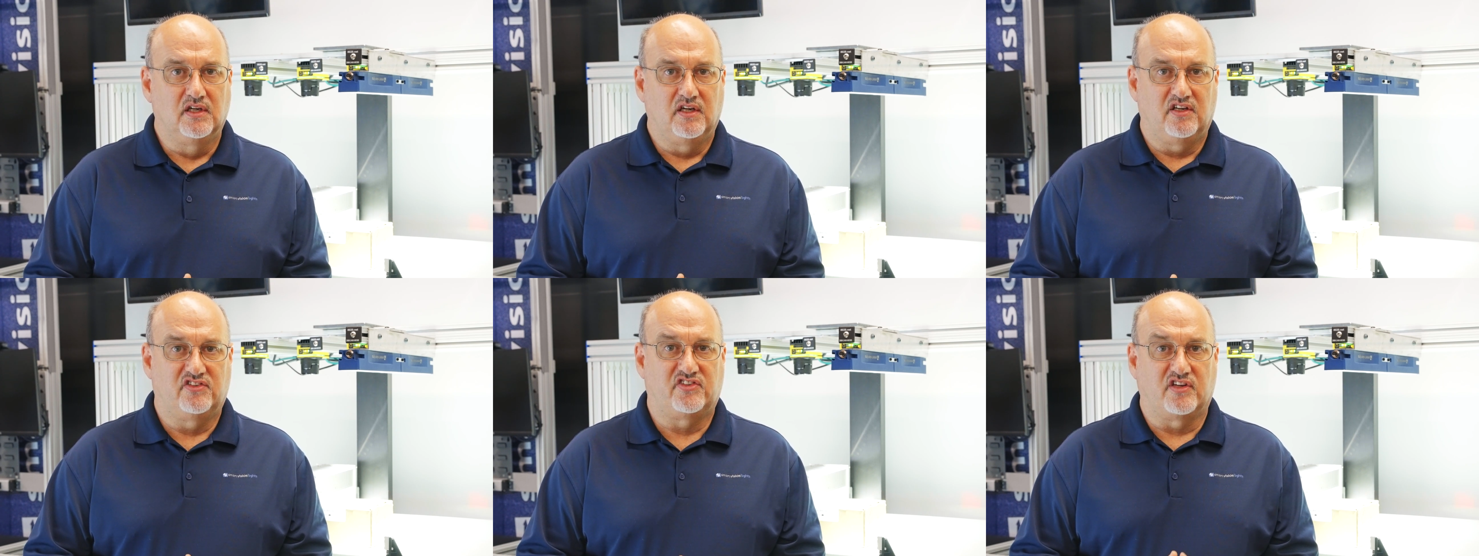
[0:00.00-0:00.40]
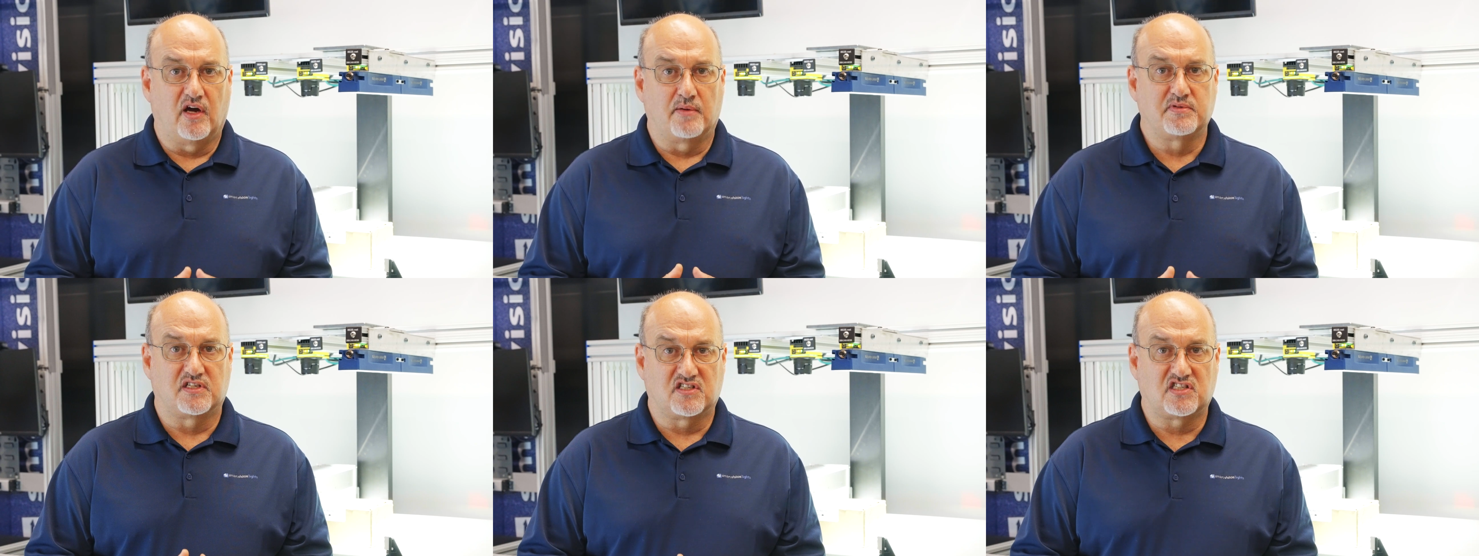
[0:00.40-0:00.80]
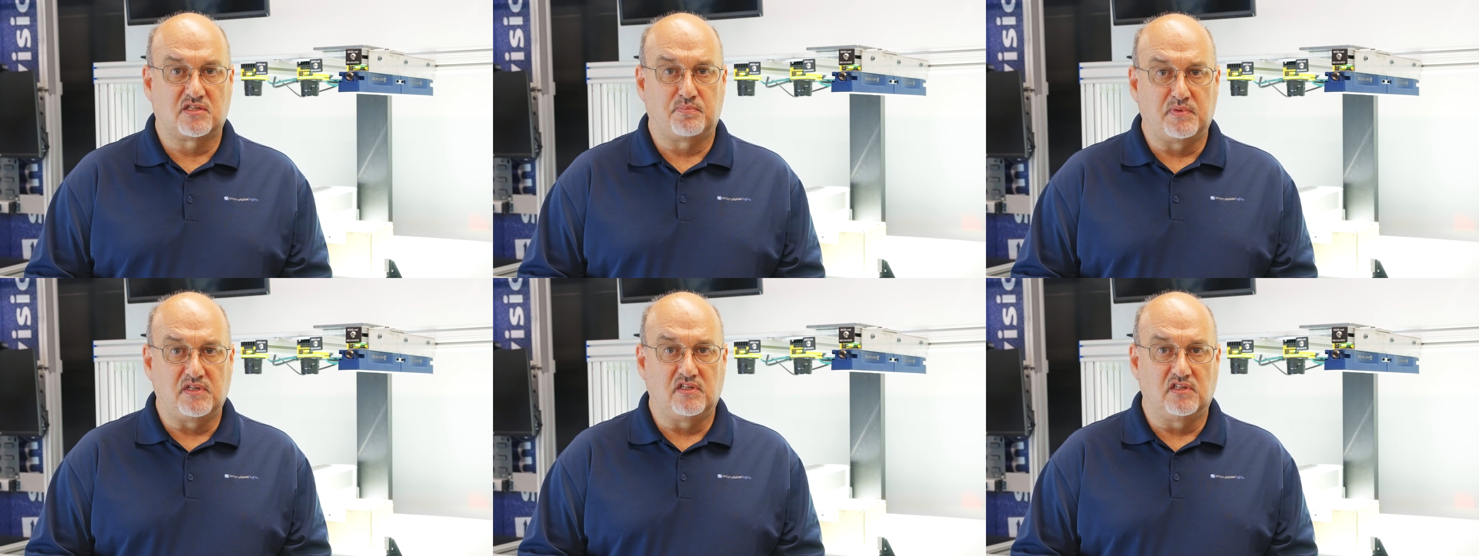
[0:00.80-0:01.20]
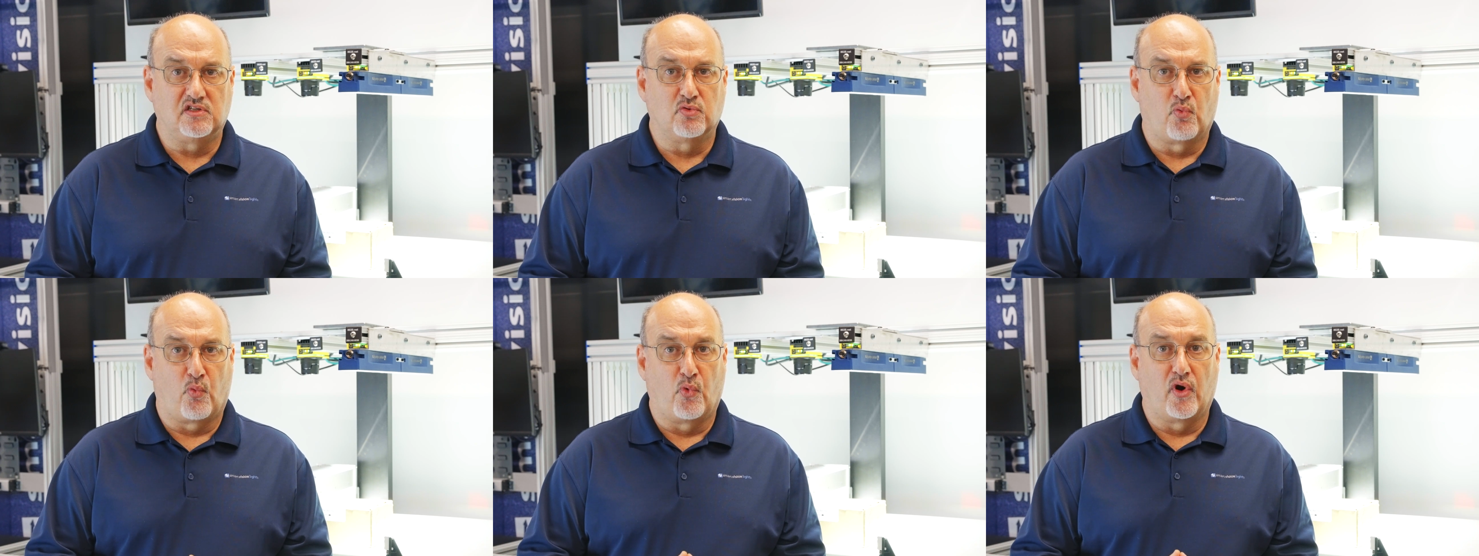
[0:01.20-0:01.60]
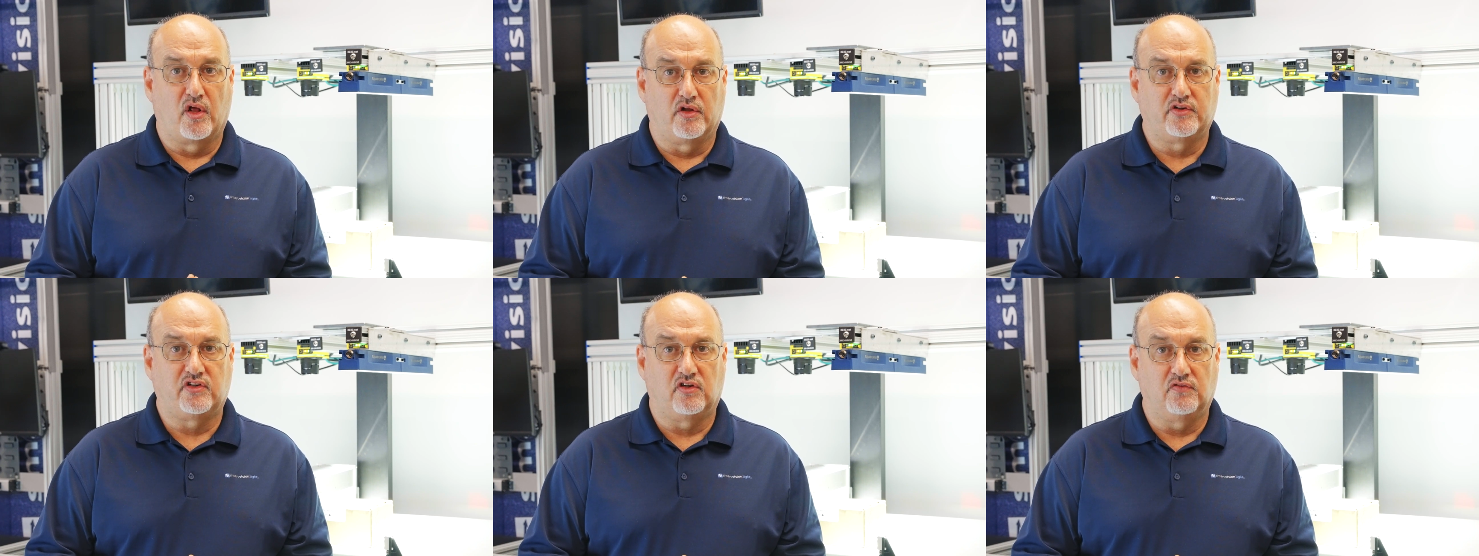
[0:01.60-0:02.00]
it's the object's speed
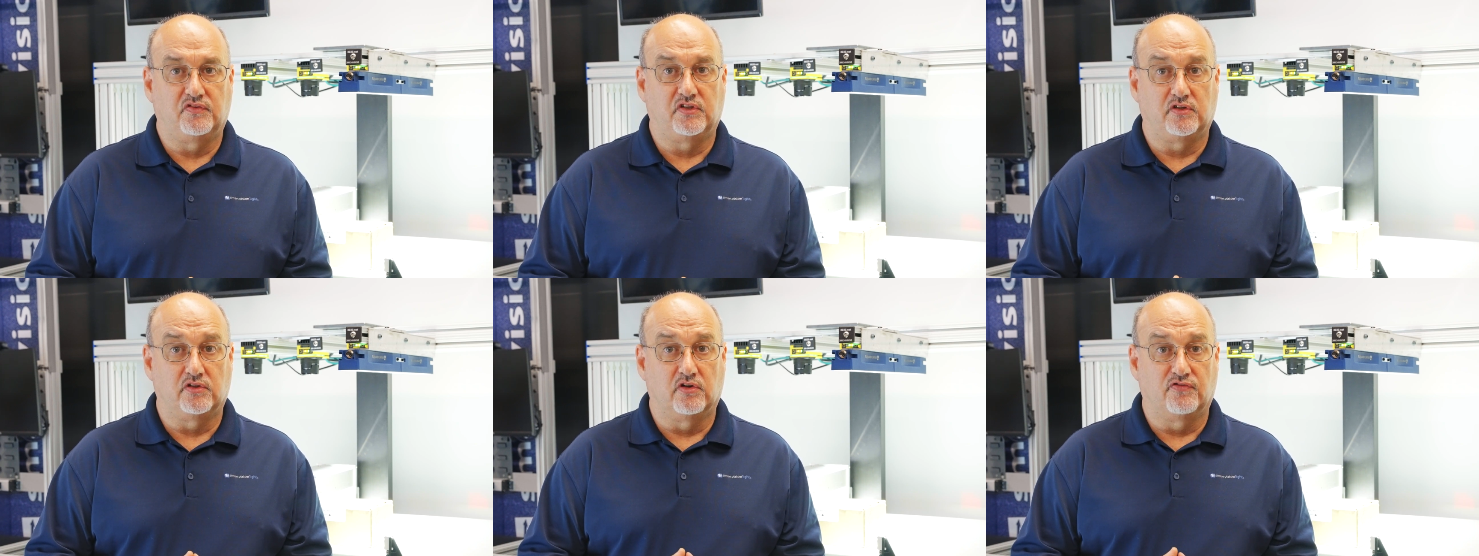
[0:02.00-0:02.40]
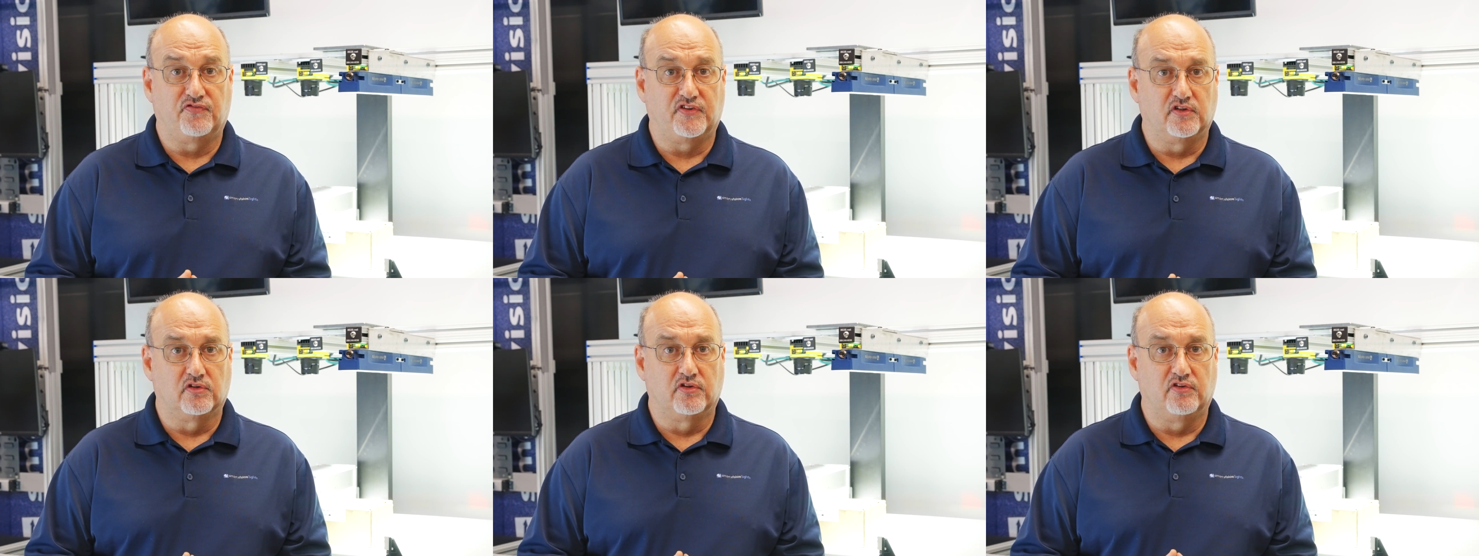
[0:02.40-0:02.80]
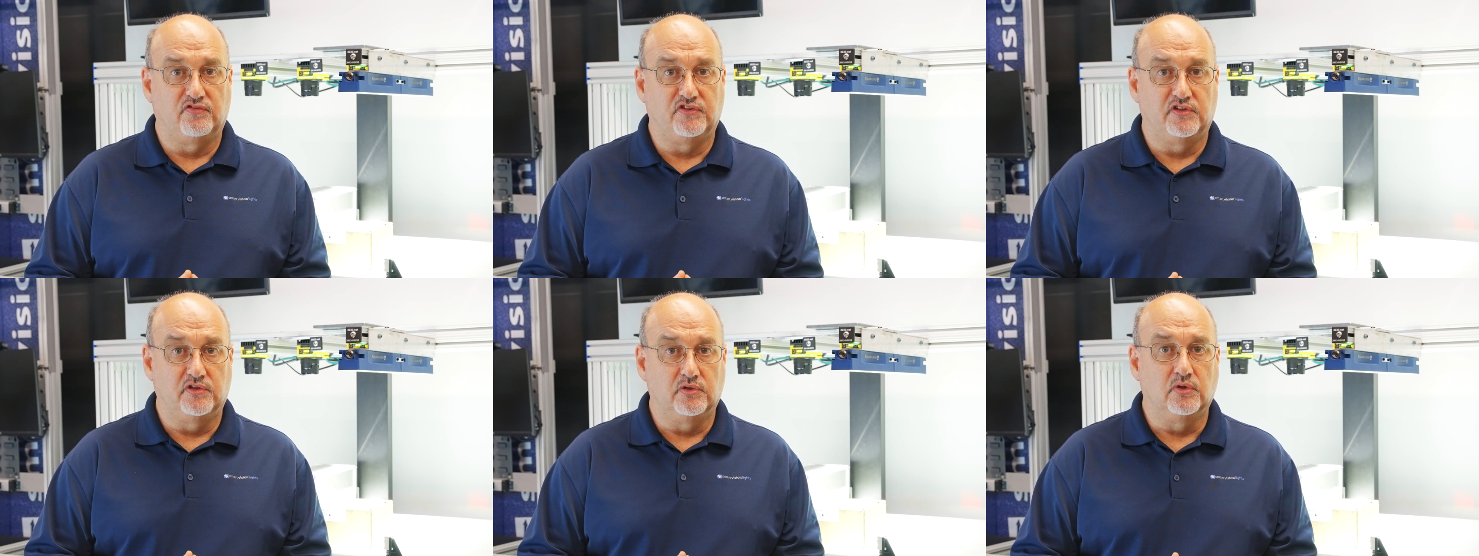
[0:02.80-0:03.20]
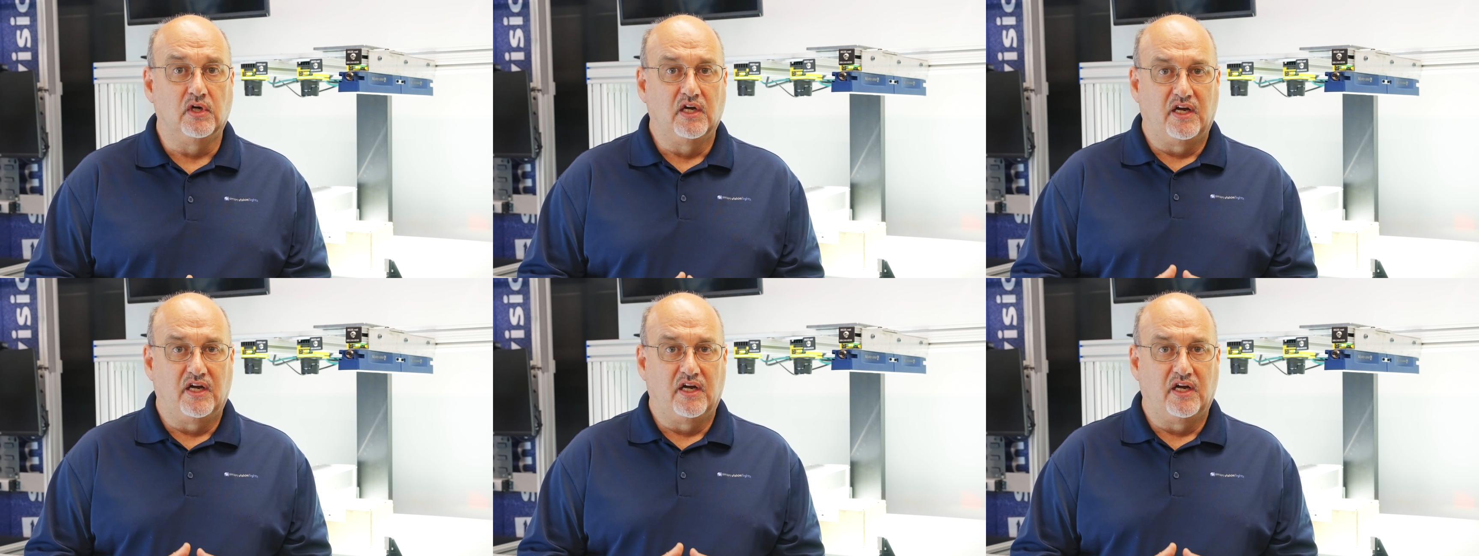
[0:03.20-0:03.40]
relative to your field of view